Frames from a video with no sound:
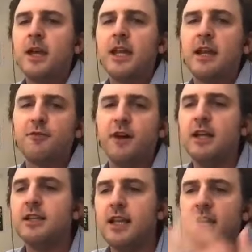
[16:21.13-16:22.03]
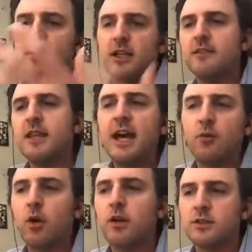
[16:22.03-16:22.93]
And I find an angle on
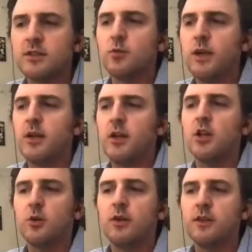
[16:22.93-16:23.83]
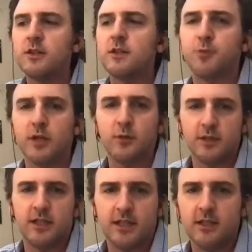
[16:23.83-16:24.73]
that where it's just like, we can all agree this is pretty
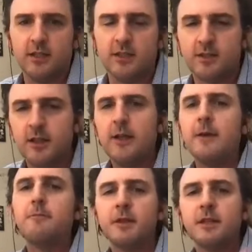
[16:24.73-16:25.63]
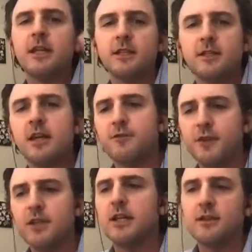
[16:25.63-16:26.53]
ridiculous. But then it's, I
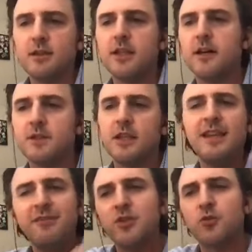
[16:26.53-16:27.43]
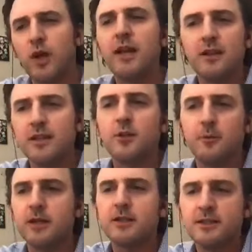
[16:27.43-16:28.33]
feel like the left and even the right a little
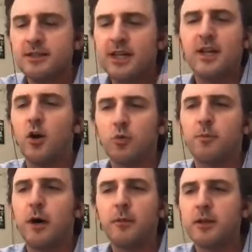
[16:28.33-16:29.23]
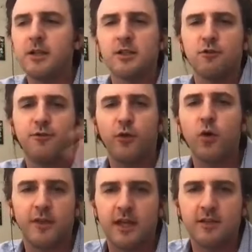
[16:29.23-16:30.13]
bit, because not all Republicans are
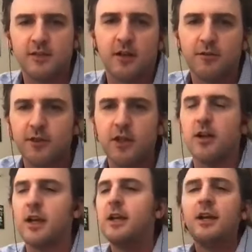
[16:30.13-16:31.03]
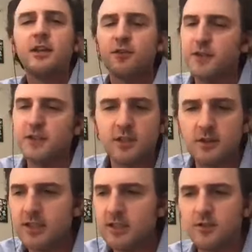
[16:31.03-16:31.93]
for that stuff. They're eh, they're
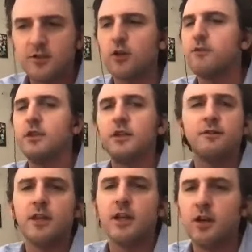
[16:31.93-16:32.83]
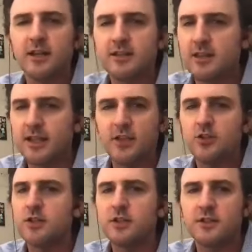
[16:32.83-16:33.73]
fiscally conservative, they're
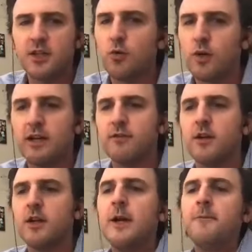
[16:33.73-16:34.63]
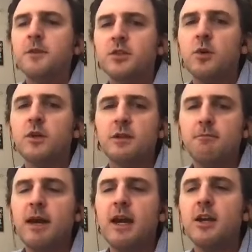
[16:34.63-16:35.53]
isolationist, they're whatever. So it's a
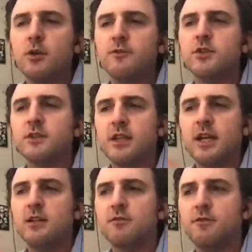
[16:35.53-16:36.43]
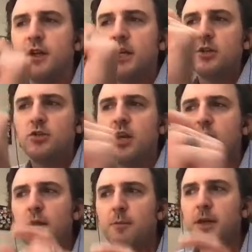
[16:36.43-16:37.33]
matter of just kind of
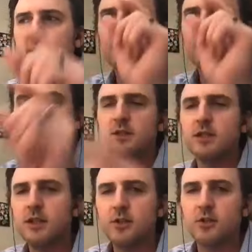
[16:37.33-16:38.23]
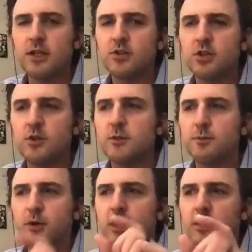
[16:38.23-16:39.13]
cherry picking particular issues
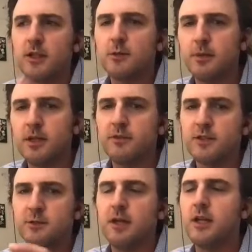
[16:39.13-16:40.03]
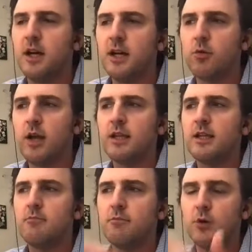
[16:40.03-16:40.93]
and putting a little bit of a spin on it where I can
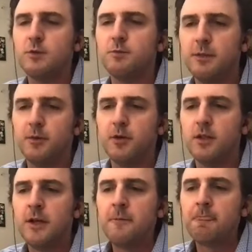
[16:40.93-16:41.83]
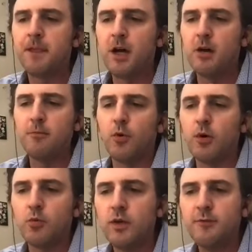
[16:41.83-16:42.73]
get most people on
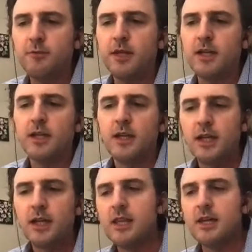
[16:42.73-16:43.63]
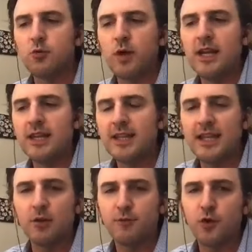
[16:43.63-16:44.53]
board with me and then riding
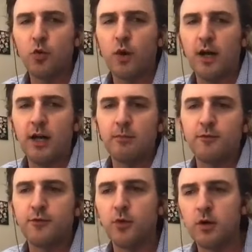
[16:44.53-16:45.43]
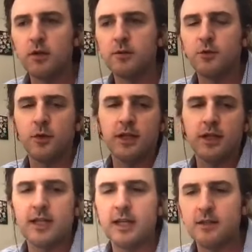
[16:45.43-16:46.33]
that out for a while before doing
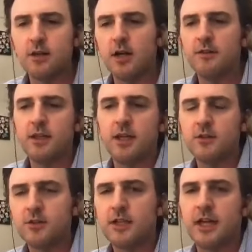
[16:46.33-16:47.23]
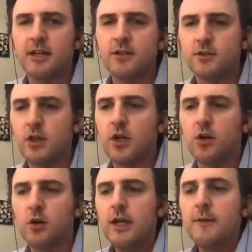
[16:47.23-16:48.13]
it again on the other side.
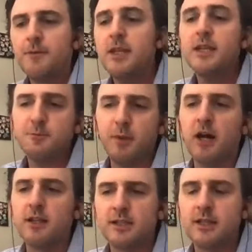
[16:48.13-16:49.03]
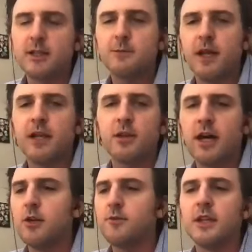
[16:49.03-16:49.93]
So it is politics, but I don't
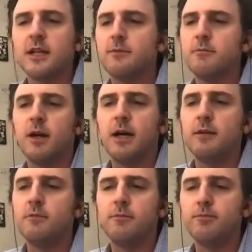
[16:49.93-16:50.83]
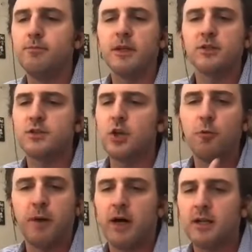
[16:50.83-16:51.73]
I don't think I'm I'm being
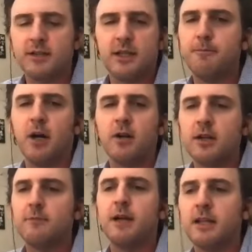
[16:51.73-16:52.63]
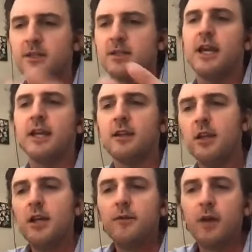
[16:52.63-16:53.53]
soapboxy about it. I'm not saying
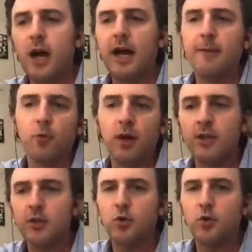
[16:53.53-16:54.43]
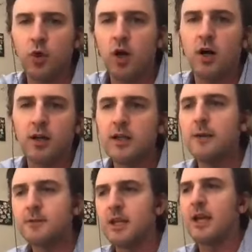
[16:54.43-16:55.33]
I'm right, you're wrong.
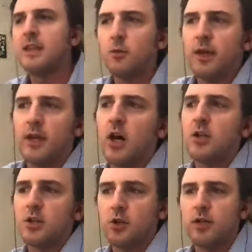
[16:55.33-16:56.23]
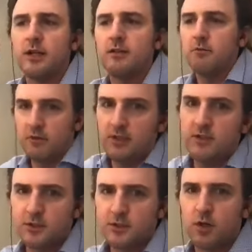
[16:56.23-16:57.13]
I'm saying I think we can all agree
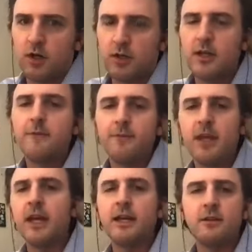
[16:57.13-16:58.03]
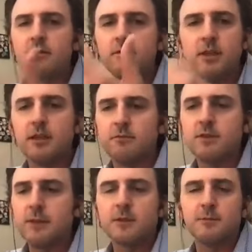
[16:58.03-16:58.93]
this is wrong. And it
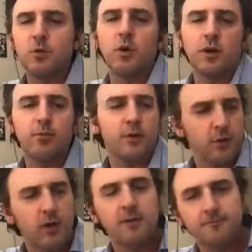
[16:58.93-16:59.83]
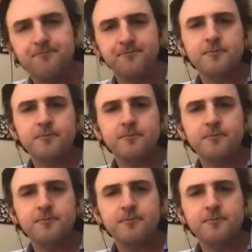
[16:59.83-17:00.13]
seems to be working pretty well.